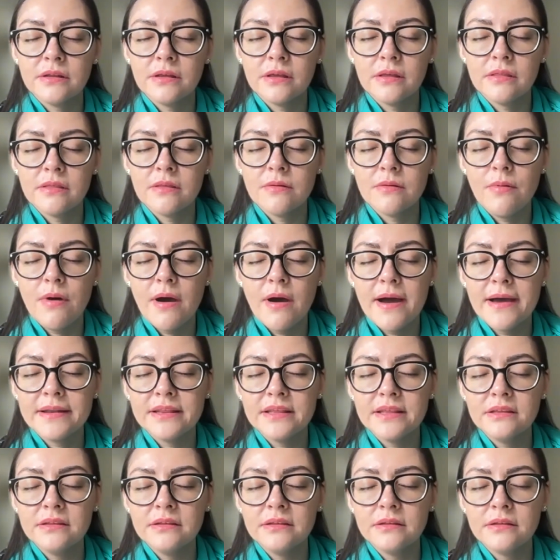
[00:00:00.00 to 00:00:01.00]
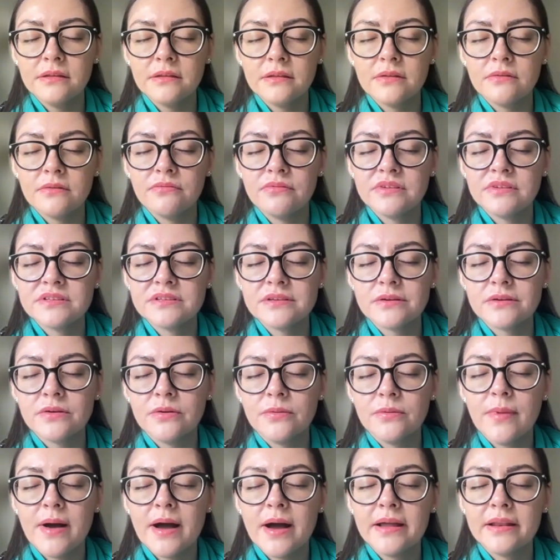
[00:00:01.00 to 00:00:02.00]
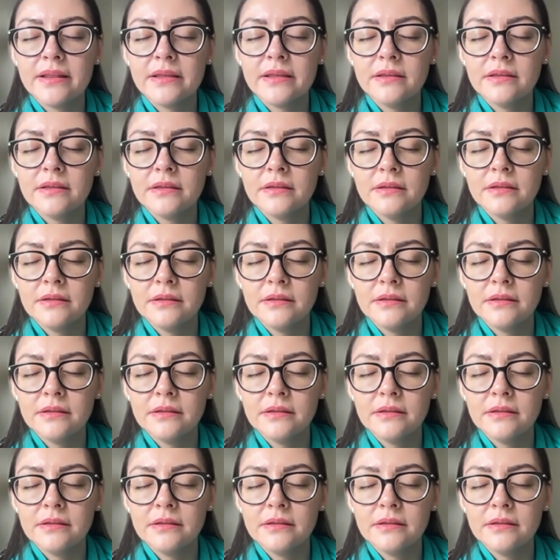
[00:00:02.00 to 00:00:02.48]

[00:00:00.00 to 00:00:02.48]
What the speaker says: in the body, in the physical body.